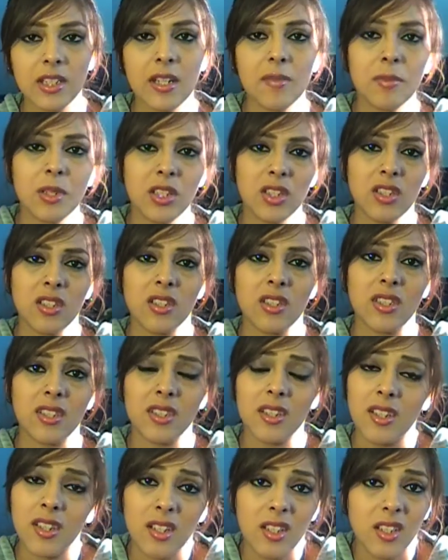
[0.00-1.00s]
I've been
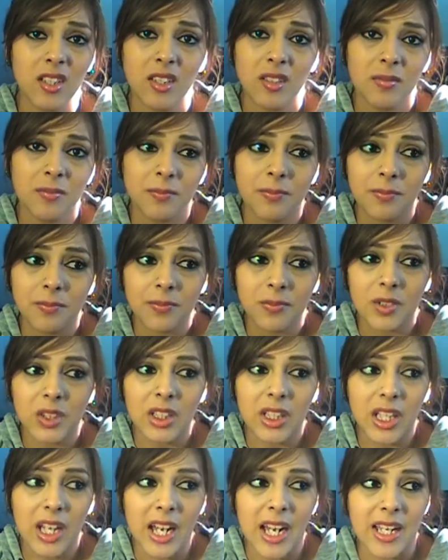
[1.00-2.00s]
just
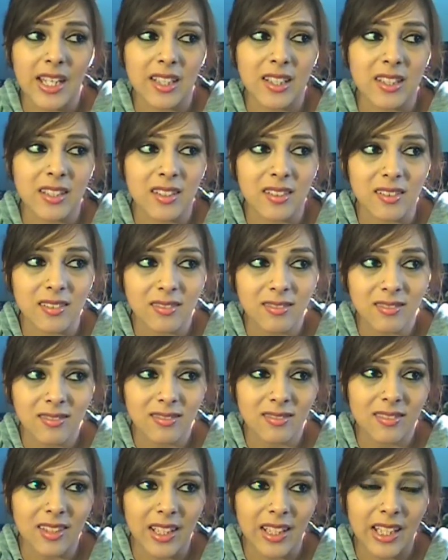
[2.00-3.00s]
kind of
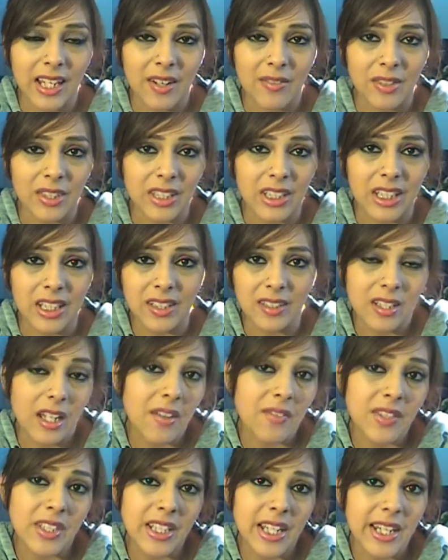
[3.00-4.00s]
like
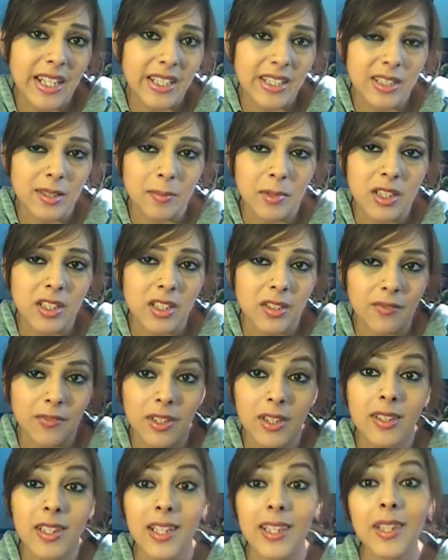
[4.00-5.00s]
every day is something
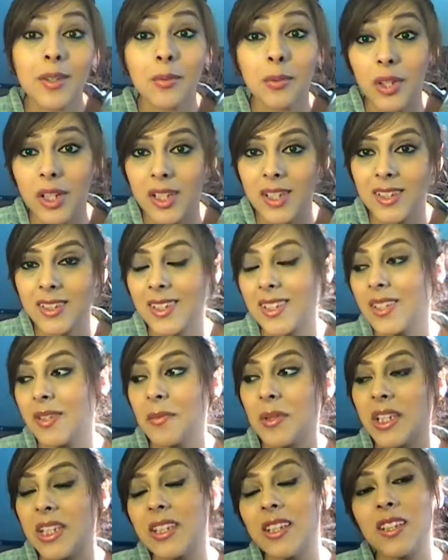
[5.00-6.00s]
different, like it was in the
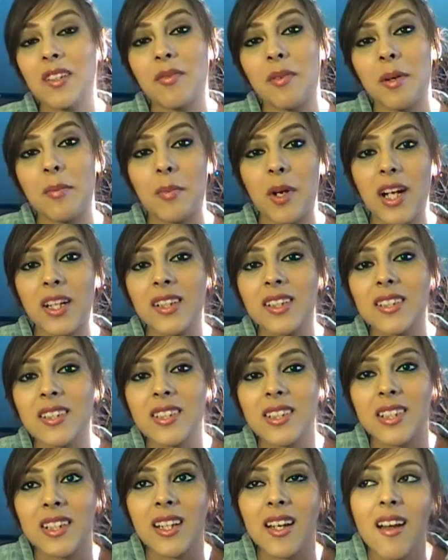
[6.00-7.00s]
beginning of my
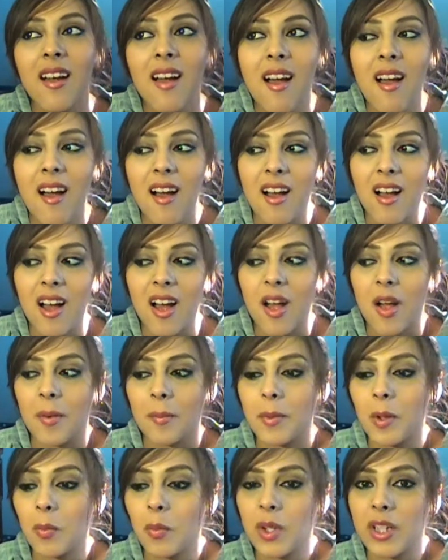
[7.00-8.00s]
pregnancy.
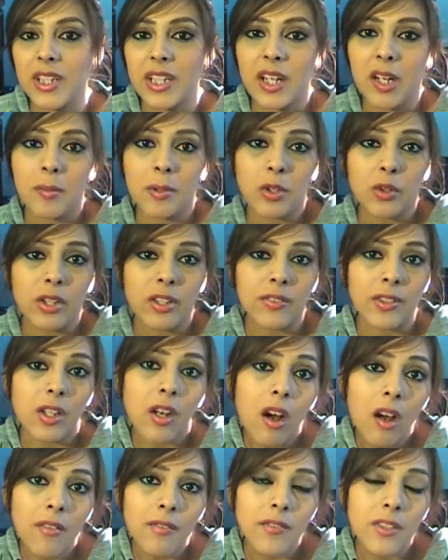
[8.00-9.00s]
One day I'll be craving
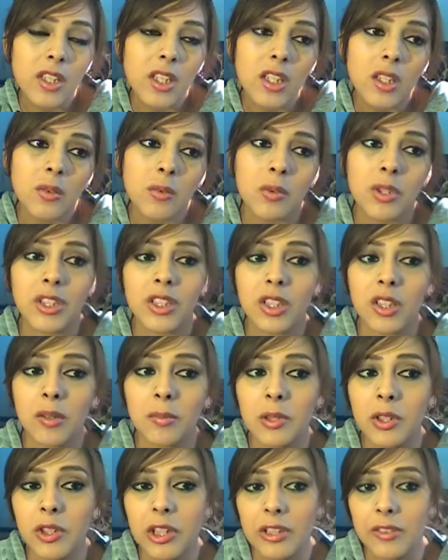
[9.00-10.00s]
coffee, one day I'll
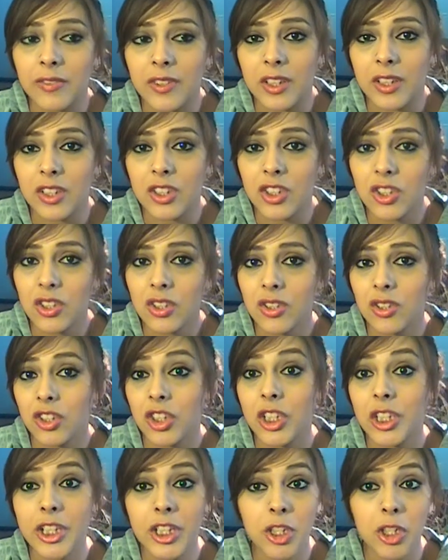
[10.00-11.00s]
be craving
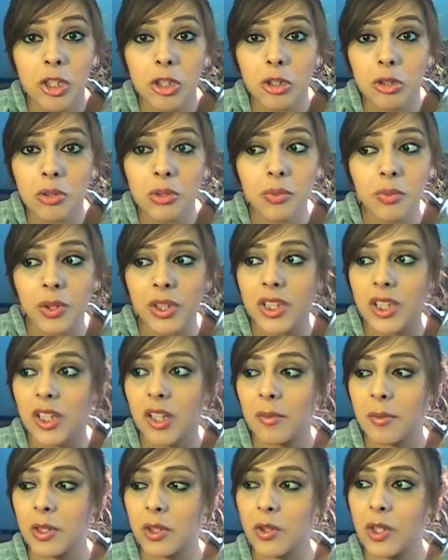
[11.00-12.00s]
Cheetos, one day
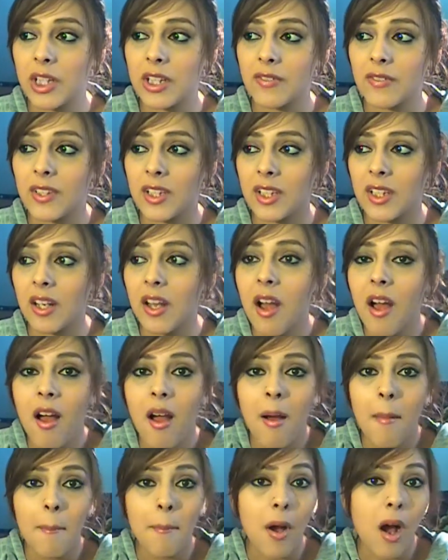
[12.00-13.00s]
I'll be craving
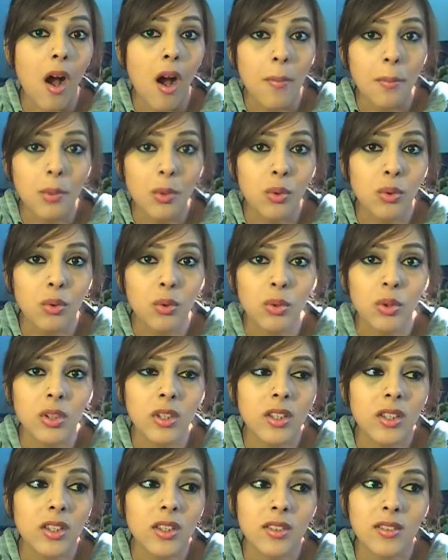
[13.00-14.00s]

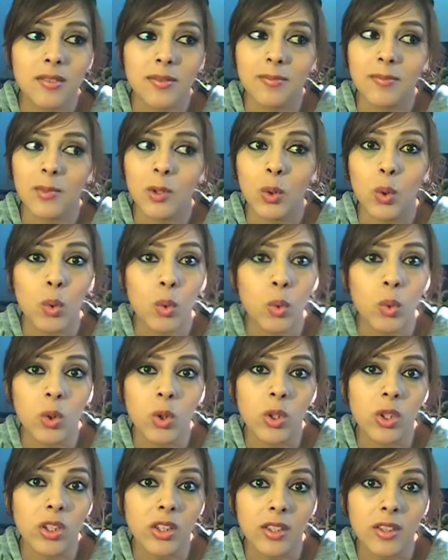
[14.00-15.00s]
popcorn,
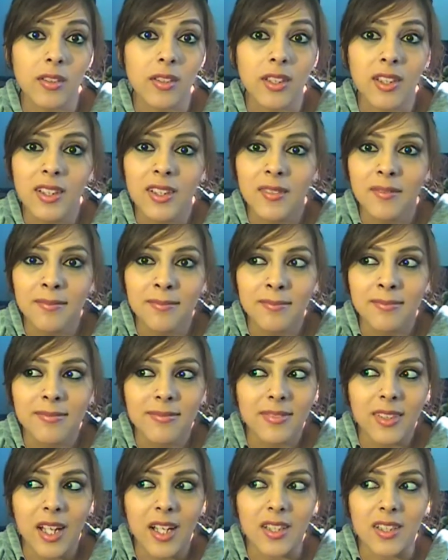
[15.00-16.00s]
corn.
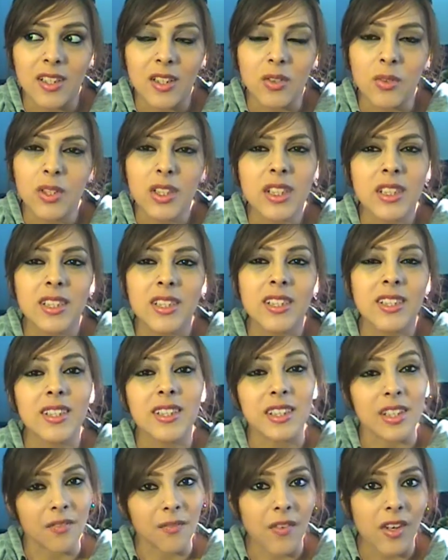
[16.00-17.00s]
I don't know, it's
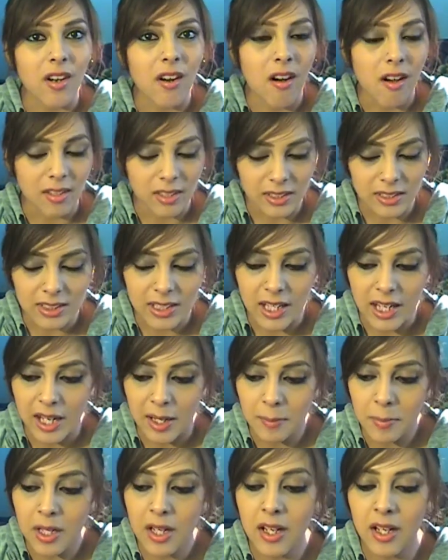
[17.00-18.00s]
just different all the
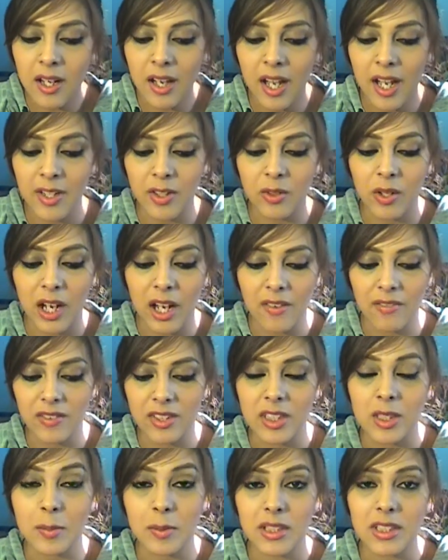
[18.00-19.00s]
time. I don't have a
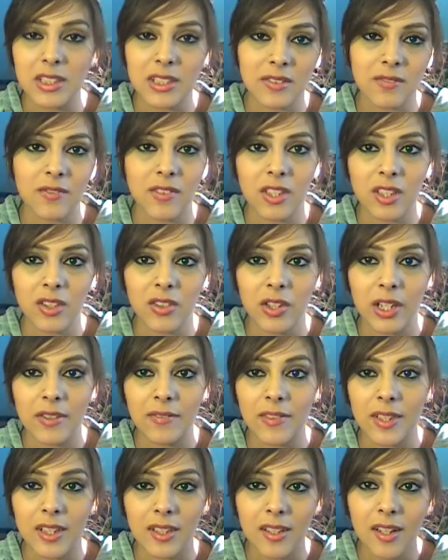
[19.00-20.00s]
specific
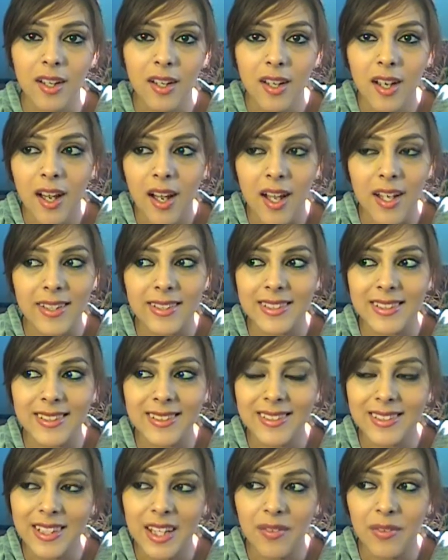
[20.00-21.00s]
craving. I
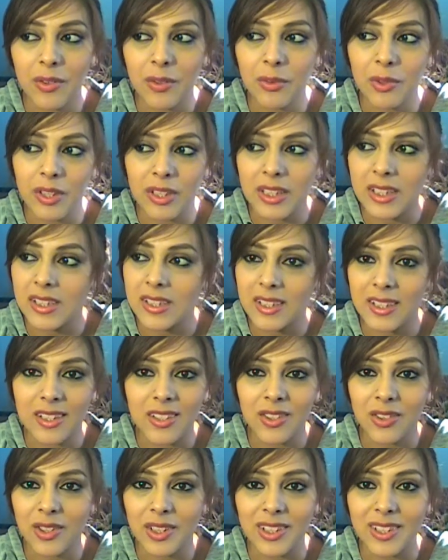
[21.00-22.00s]
never really did
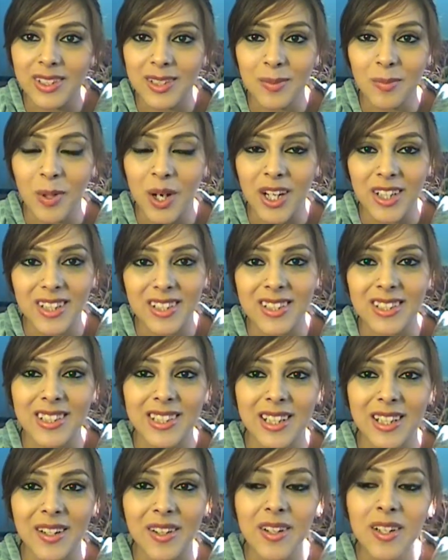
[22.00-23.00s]
during this
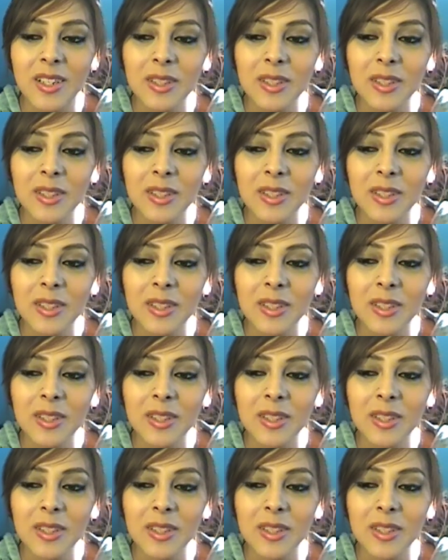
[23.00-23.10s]
pregnancy.